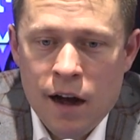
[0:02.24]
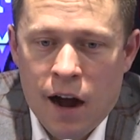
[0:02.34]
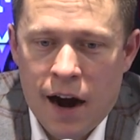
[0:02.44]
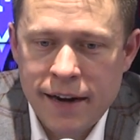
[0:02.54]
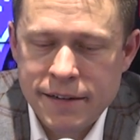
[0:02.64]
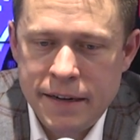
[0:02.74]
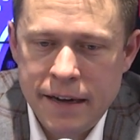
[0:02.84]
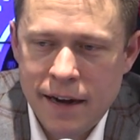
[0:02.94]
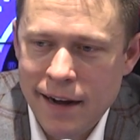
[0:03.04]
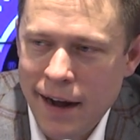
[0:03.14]
All right,
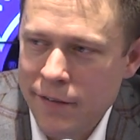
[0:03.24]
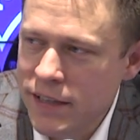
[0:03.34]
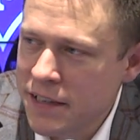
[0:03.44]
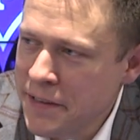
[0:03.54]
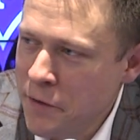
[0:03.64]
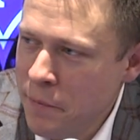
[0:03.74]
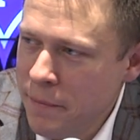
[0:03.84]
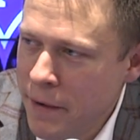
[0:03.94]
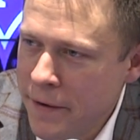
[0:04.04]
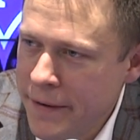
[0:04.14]
obviously a little
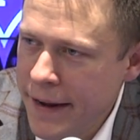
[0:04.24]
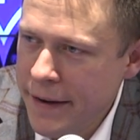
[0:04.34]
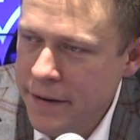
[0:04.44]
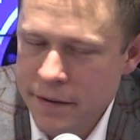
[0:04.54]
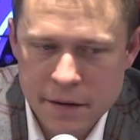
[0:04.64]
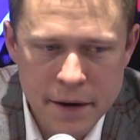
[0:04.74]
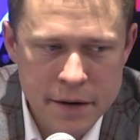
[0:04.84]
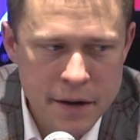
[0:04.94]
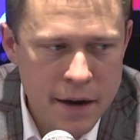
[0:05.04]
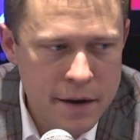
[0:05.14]
bit better day
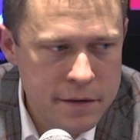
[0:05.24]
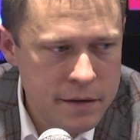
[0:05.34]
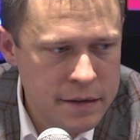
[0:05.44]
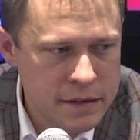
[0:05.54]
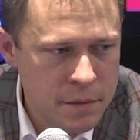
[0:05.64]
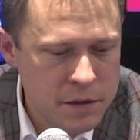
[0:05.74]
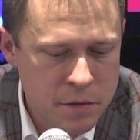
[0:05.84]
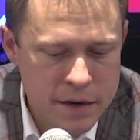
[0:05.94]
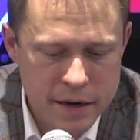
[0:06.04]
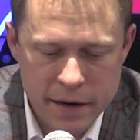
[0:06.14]
in Timmins
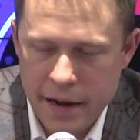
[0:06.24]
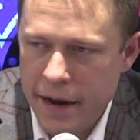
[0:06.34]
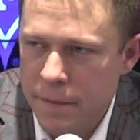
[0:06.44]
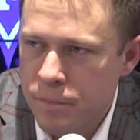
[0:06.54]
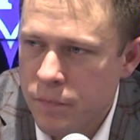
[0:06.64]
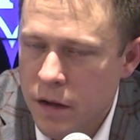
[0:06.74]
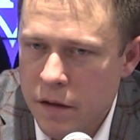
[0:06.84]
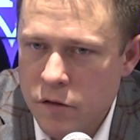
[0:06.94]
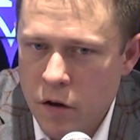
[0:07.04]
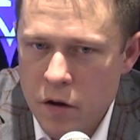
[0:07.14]
Arena today. I
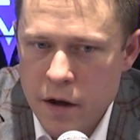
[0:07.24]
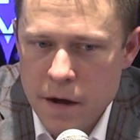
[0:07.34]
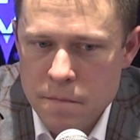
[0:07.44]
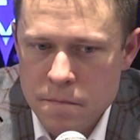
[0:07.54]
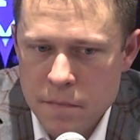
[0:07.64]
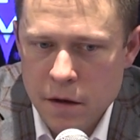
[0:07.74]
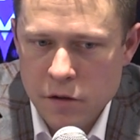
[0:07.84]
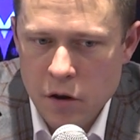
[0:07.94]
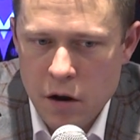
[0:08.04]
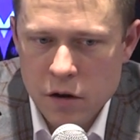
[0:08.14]
thought
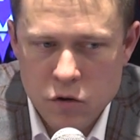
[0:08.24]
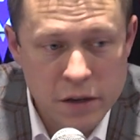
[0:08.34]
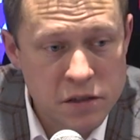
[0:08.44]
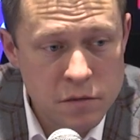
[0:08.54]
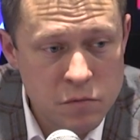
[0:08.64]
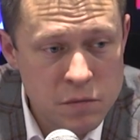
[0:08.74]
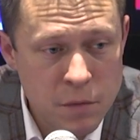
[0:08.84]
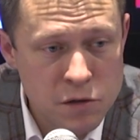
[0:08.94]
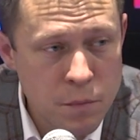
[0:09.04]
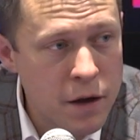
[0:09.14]
our aggression was
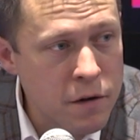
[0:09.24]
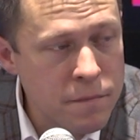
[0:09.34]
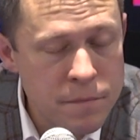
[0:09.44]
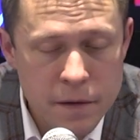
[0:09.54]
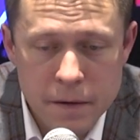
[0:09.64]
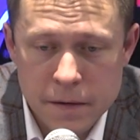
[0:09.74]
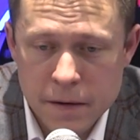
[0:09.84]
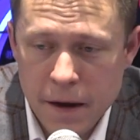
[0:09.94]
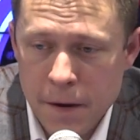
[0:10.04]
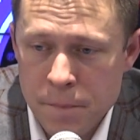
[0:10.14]
much better,
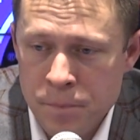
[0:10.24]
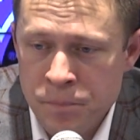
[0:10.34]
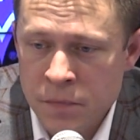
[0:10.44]
and